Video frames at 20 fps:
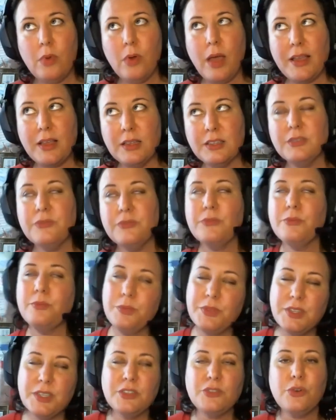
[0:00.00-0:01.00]
I guess
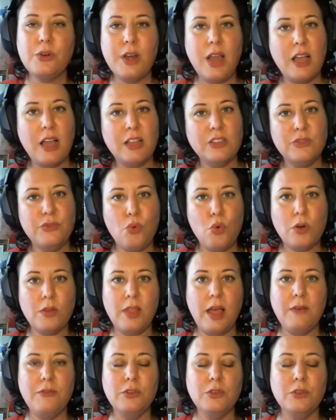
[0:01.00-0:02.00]
Cicerone has four
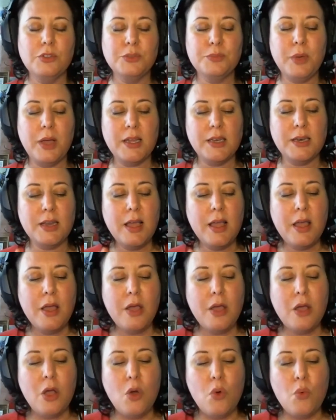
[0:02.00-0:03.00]
levels, but
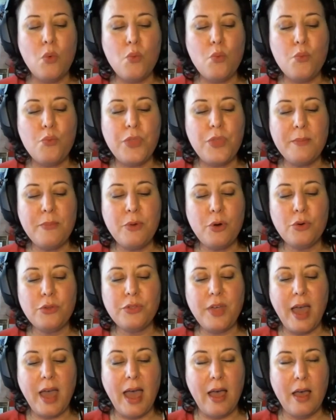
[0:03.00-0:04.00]
they
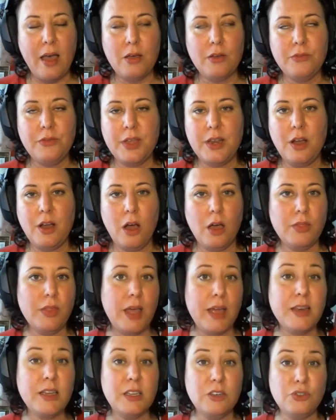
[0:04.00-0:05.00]
both have an
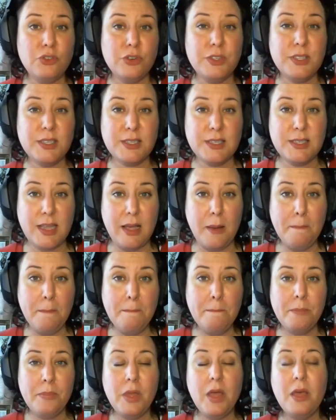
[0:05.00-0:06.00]
online entrance
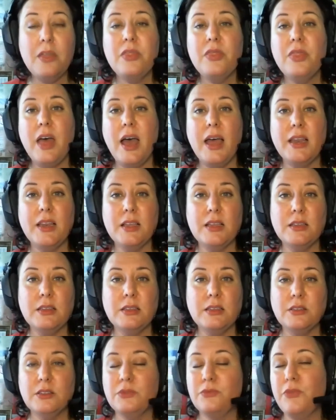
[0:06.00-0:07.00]
exam that
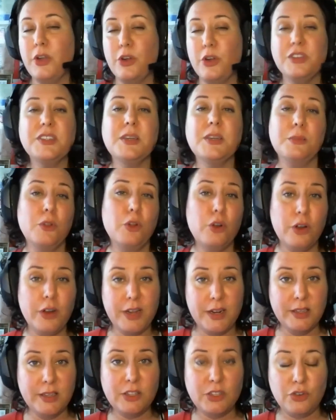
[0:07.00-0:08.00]
is very similar
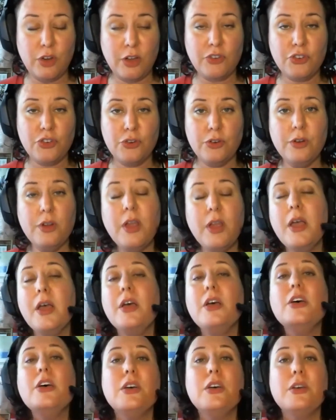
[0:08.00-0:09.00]
in its structure.
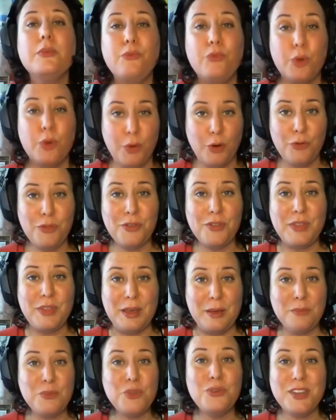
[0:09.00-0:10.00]
For both of
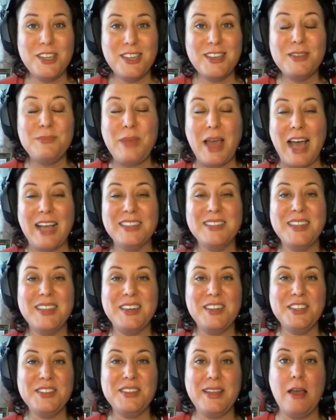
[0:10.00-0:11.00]
them, you need to pass that
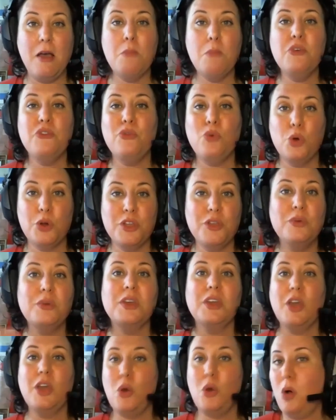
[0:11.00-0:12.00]
exam before you
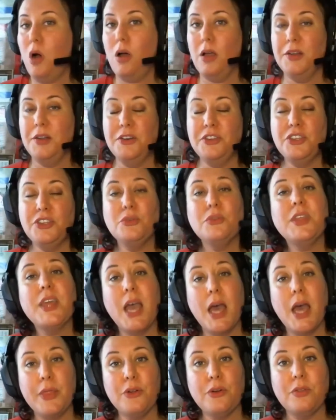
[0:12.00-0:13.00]
can go on to
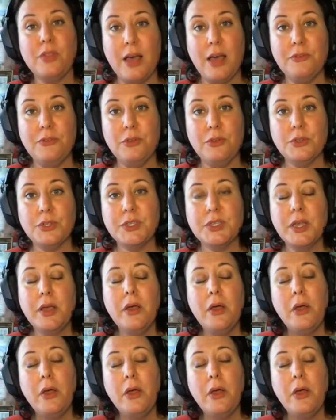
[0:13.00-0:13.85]
the other levels.